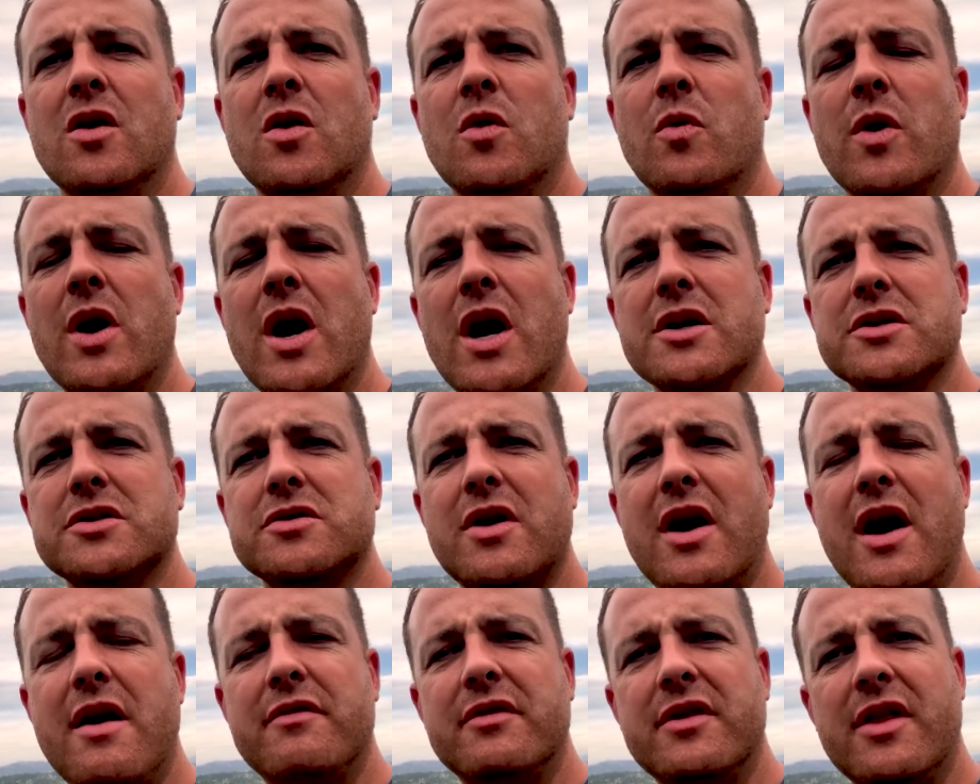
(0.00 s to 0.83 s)
We
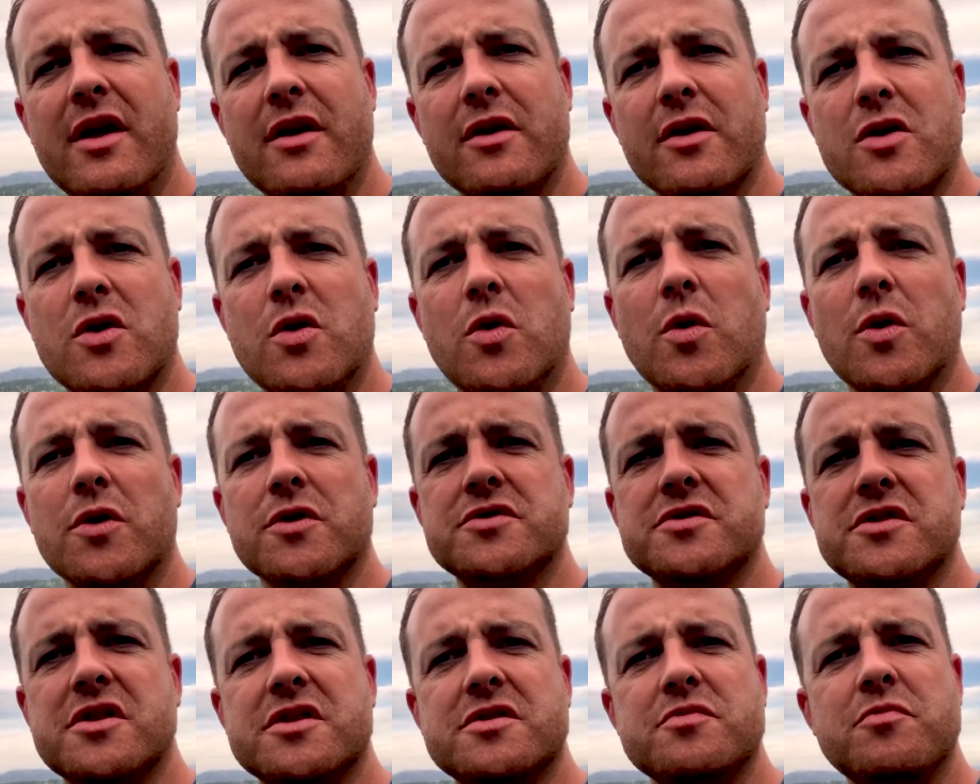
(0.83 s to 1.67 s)
also have another
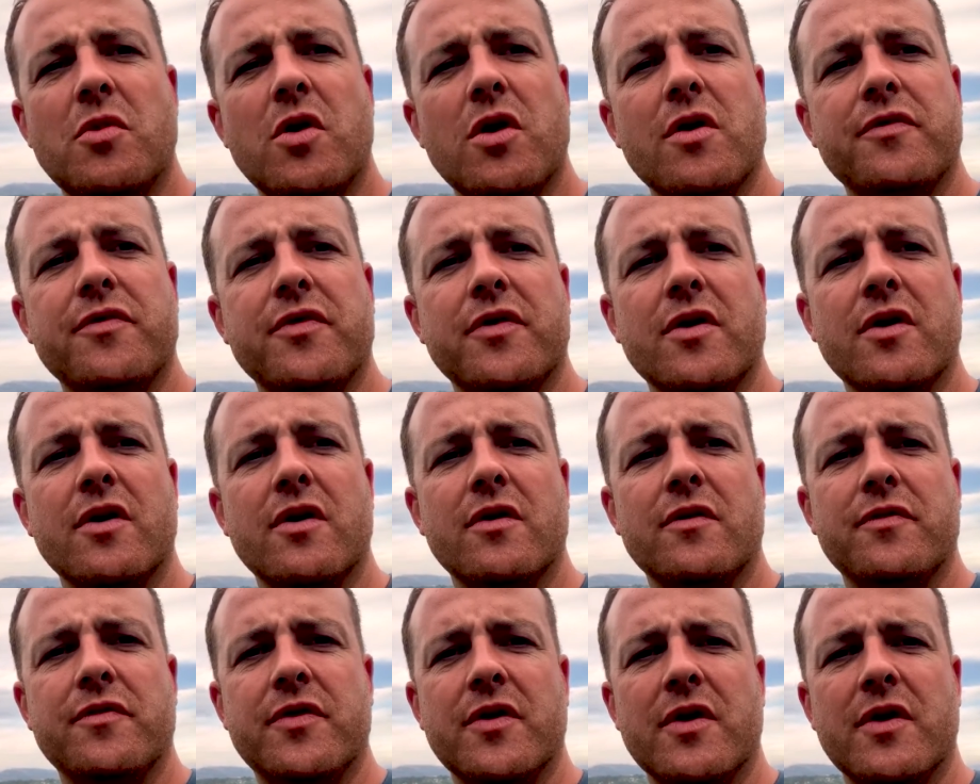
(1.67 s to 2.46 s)
course that's more for